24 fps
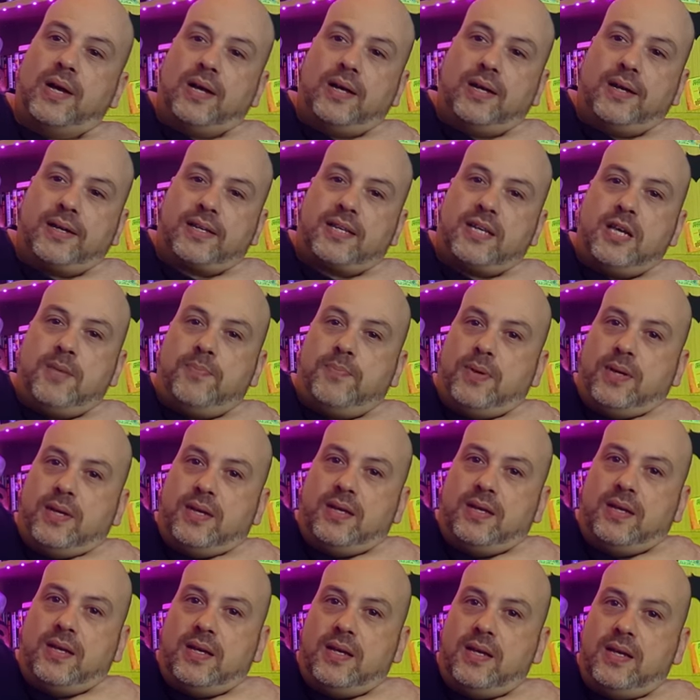Uh,
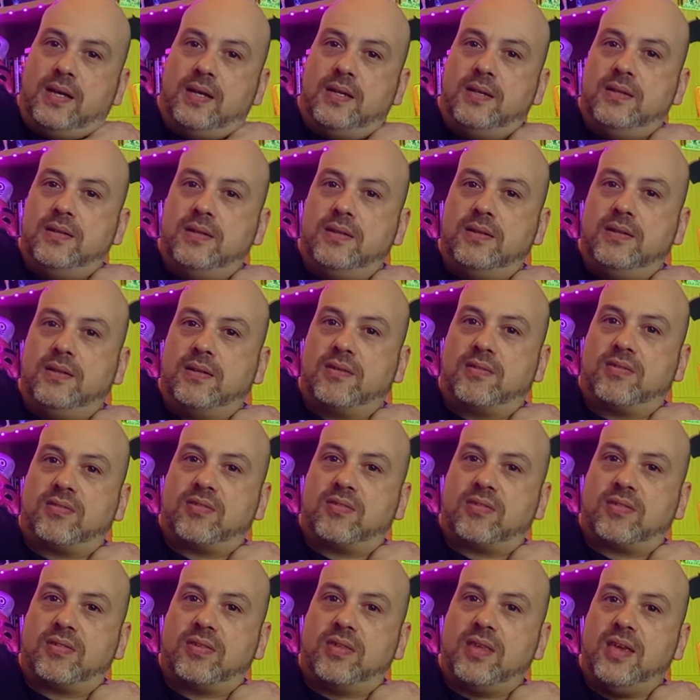keeping in
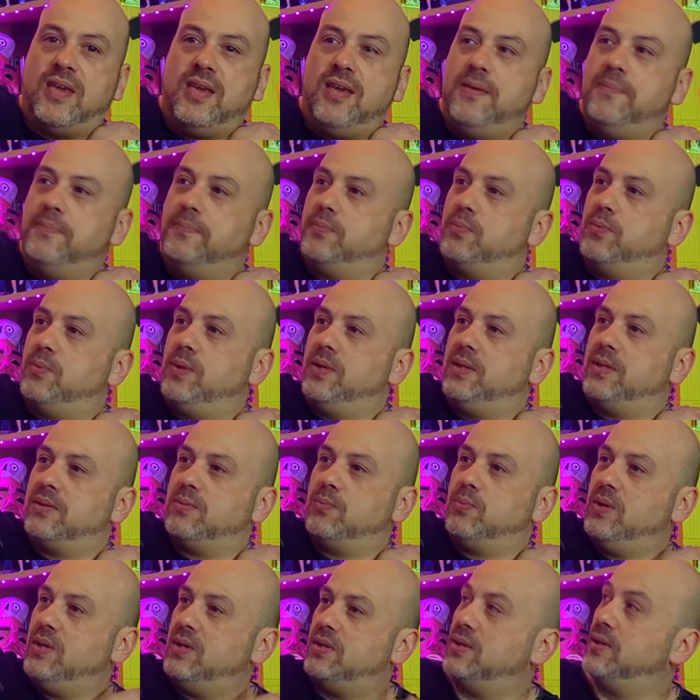theme with
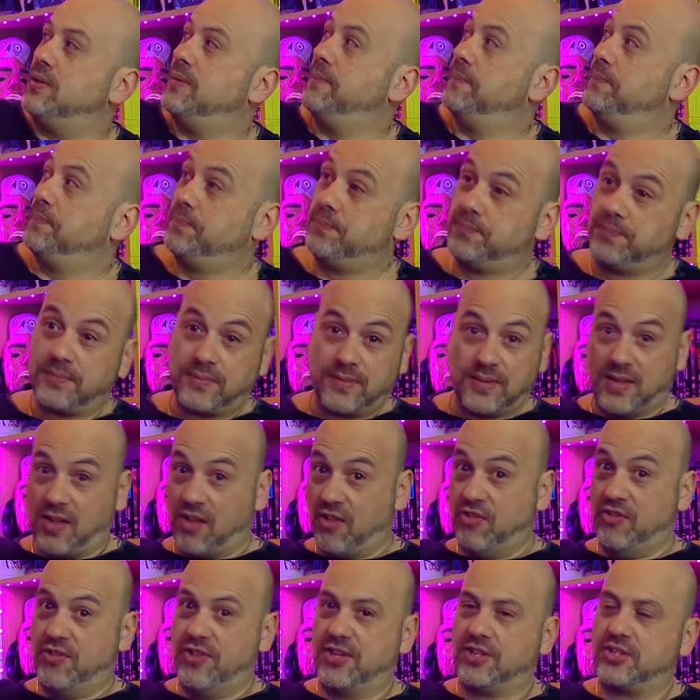with
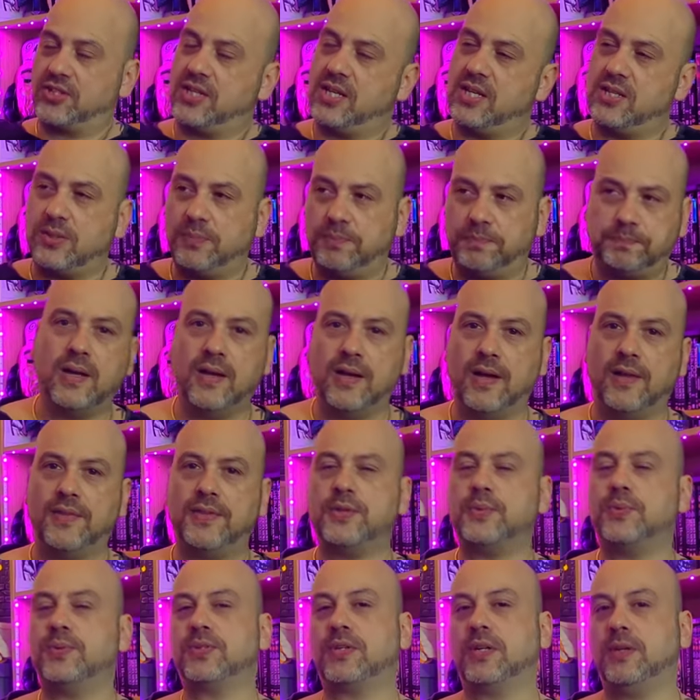the season, uh,
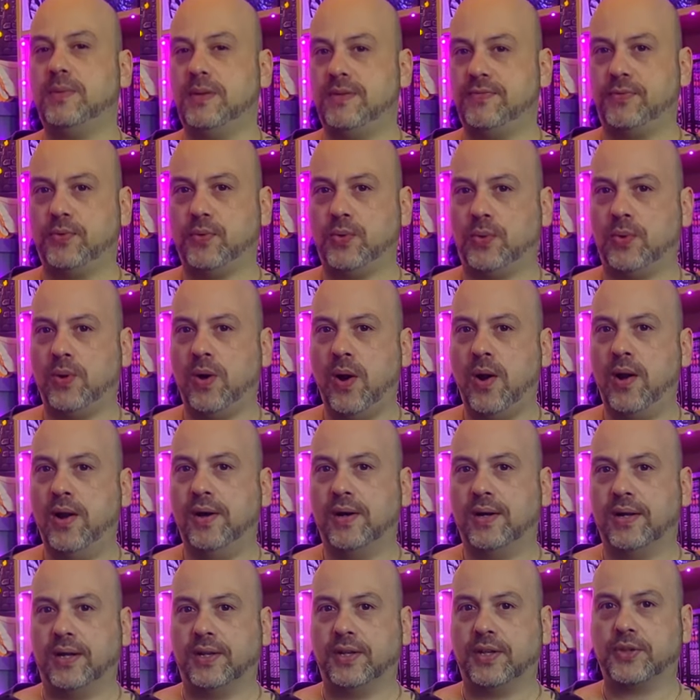this one's going to be for
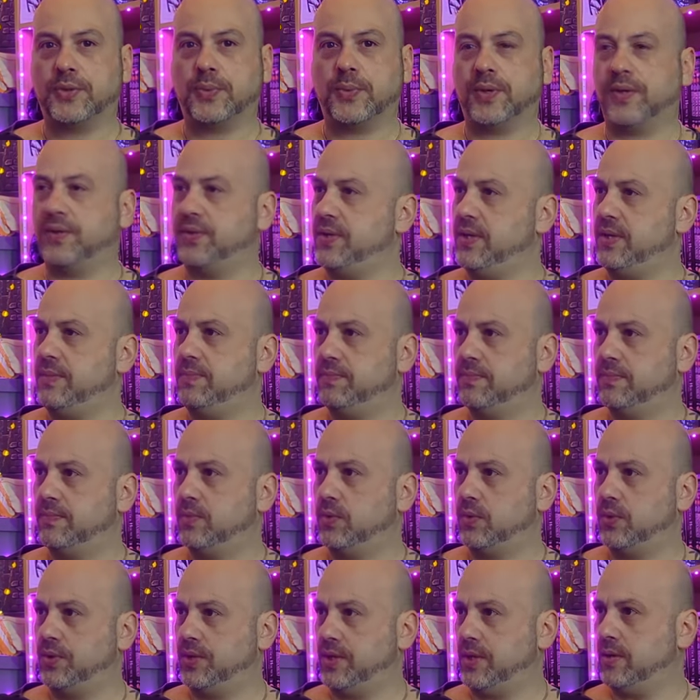another one of the
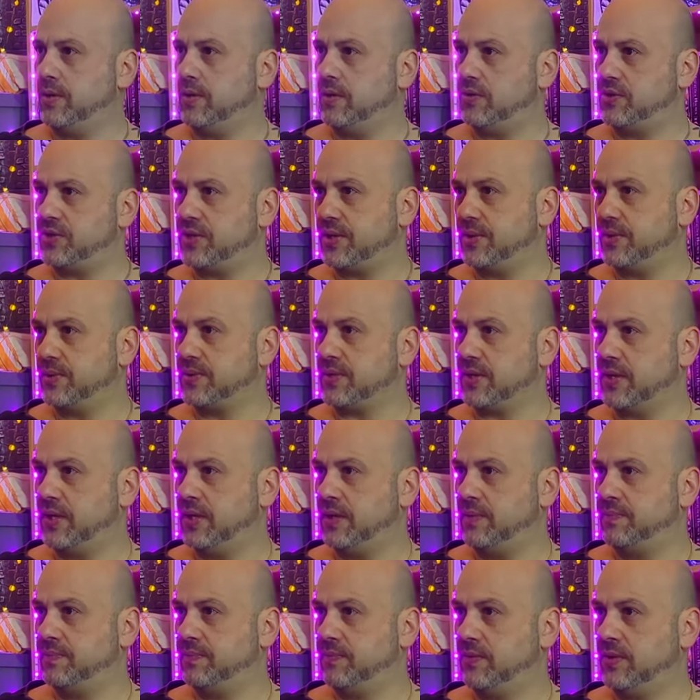audio horror channels that
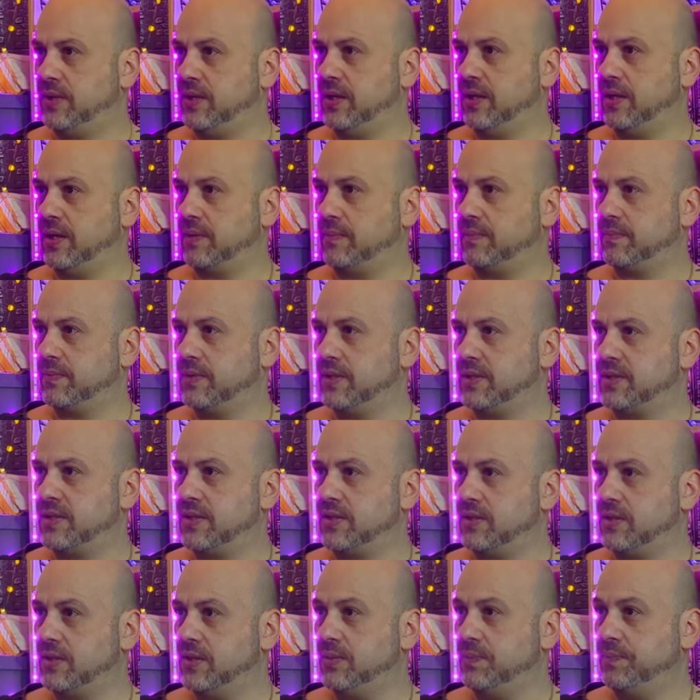I really like
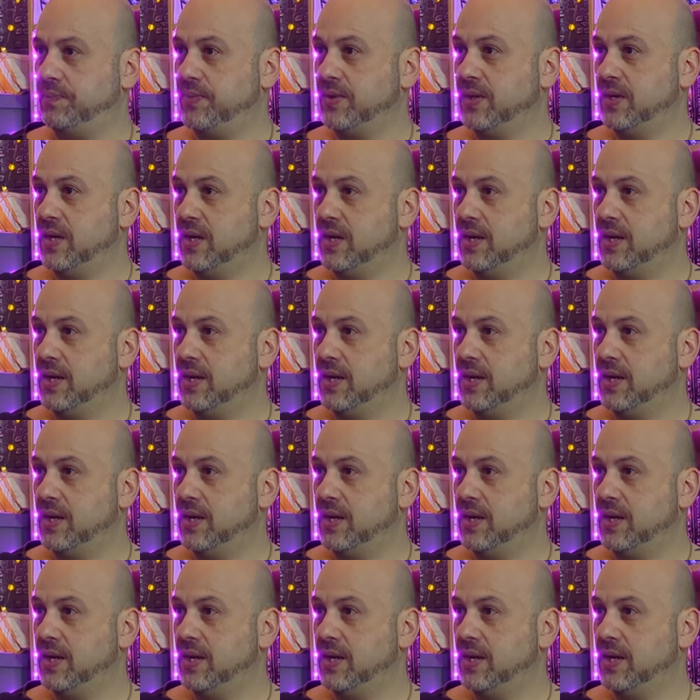listening to. Oh,